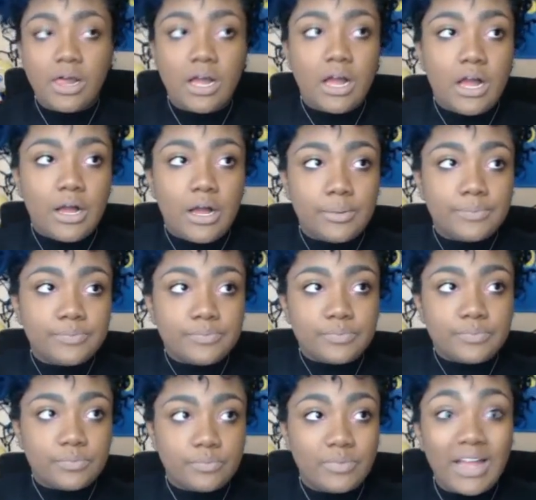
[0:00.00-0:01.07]

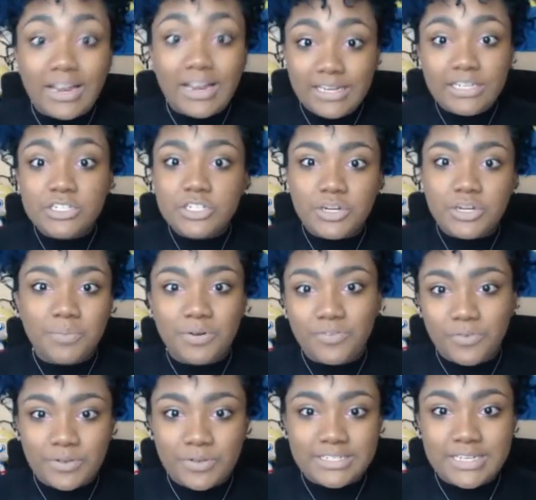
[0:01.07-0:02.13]
not each, but
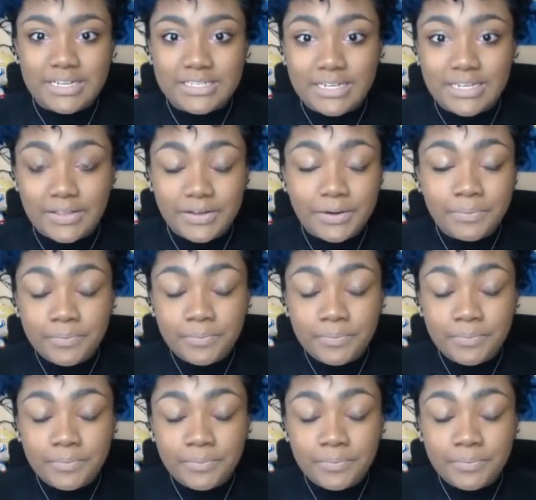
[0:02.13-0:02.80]
for the set together.